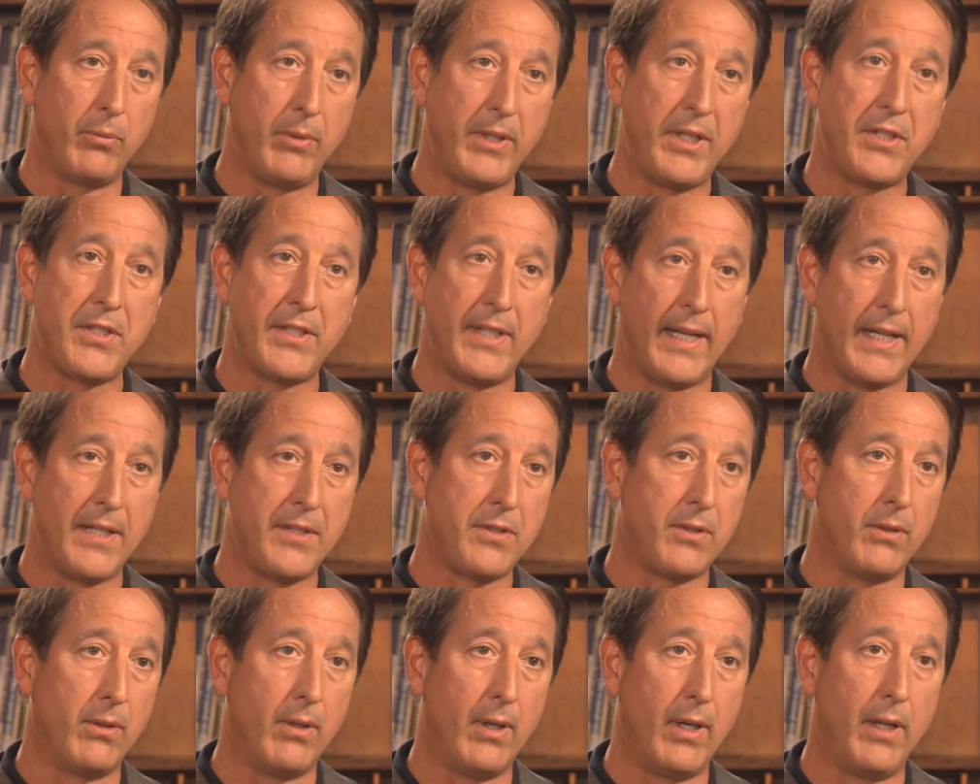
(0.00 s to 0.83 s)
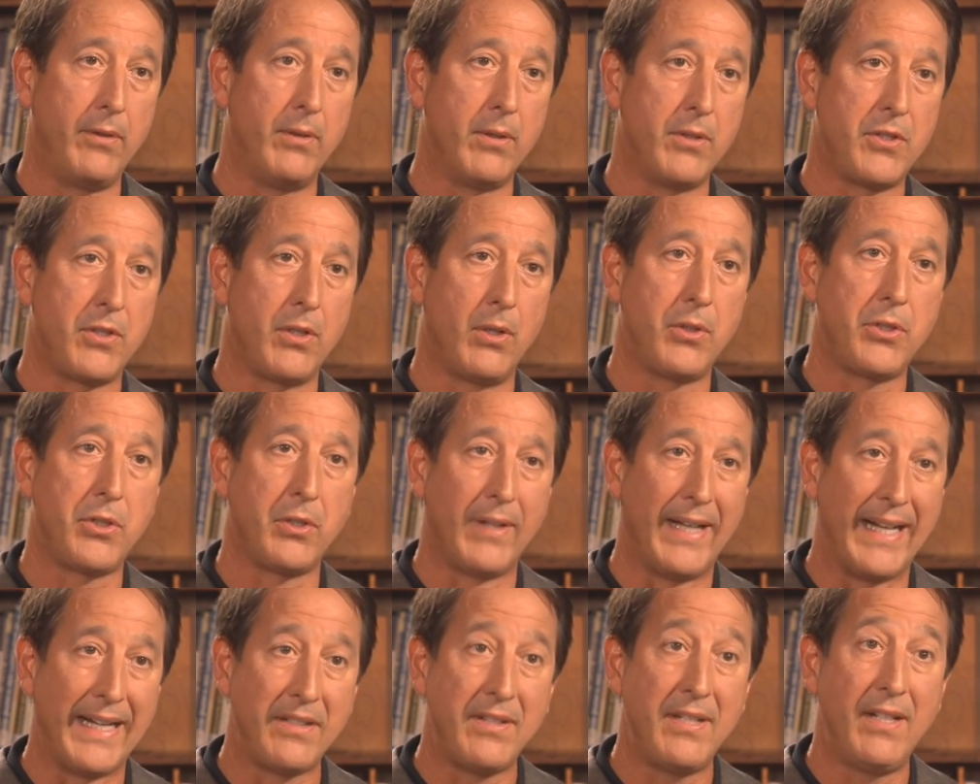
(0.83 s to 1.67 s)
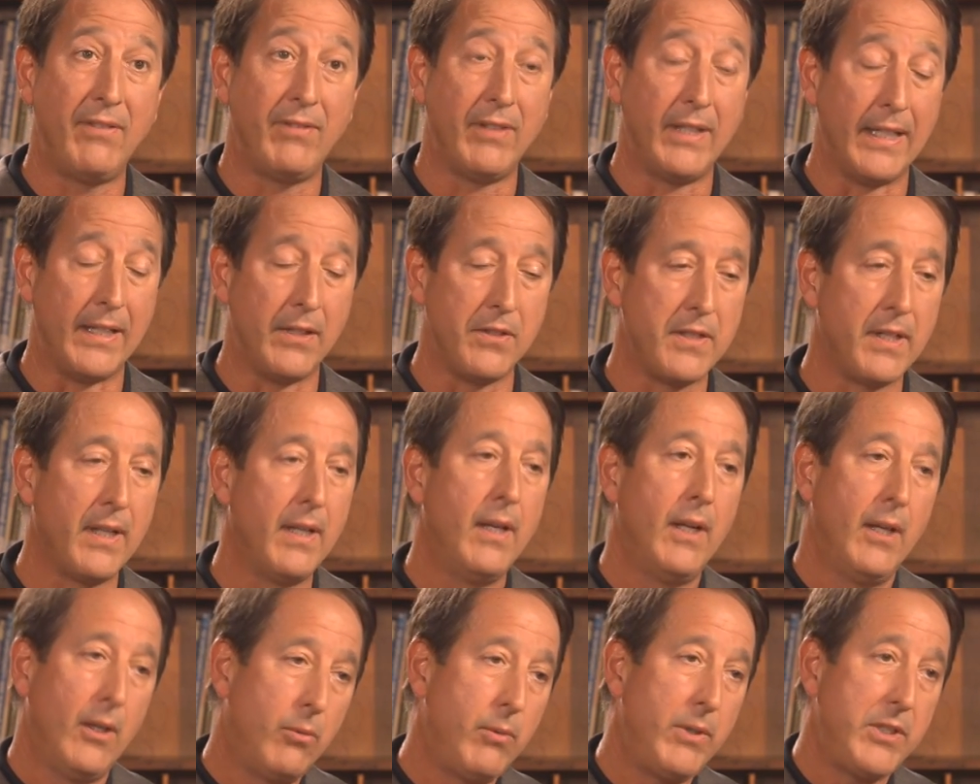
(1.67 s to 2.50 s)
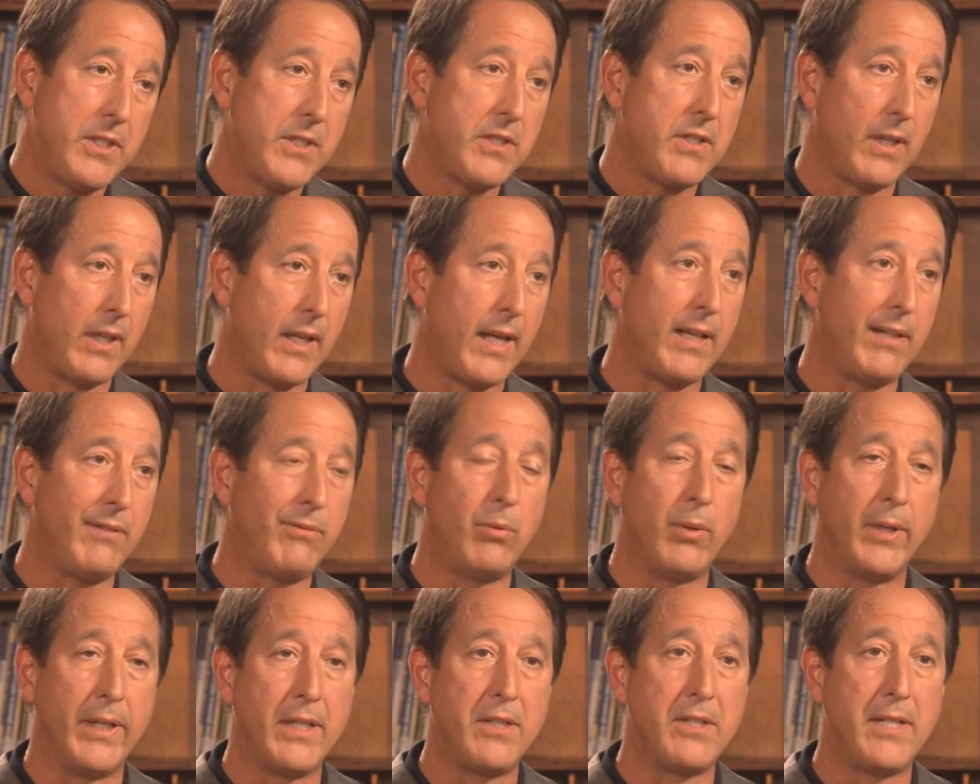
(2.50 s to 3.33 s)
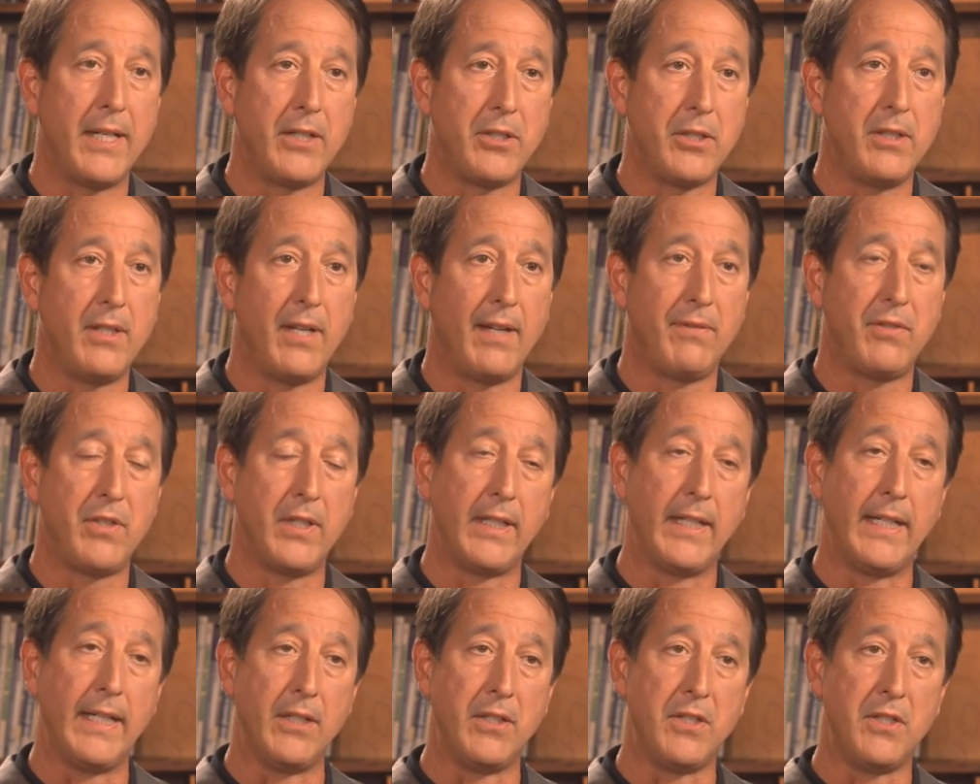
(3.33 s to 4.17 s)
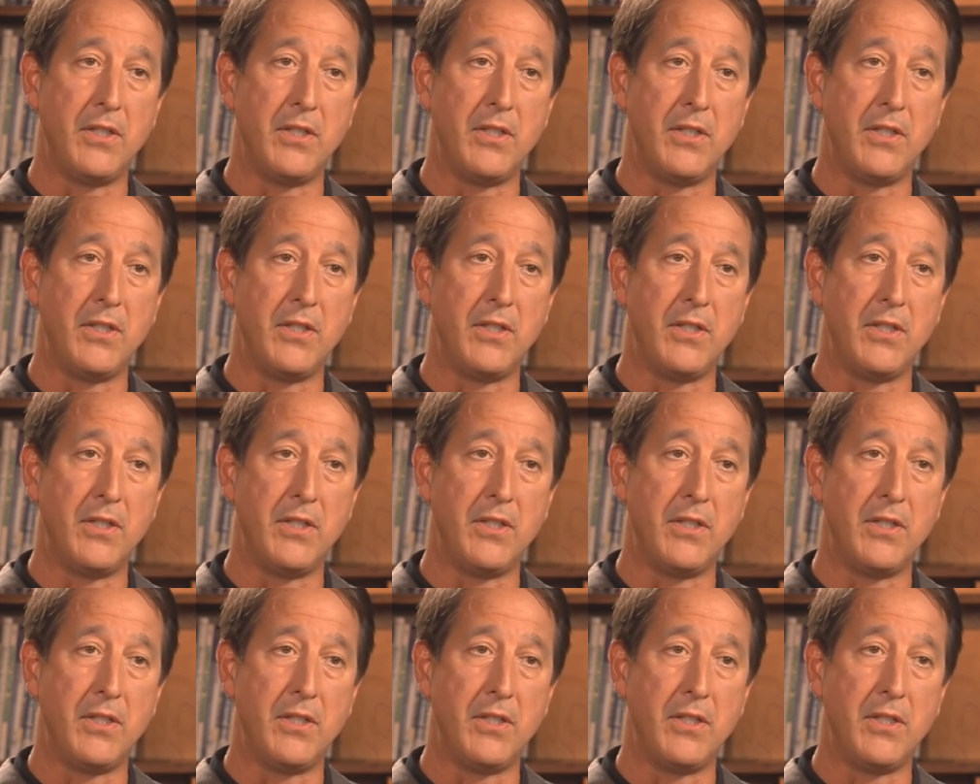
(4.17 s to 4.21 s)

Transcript: recess or other social activities, which is a lot of what attention deficit kids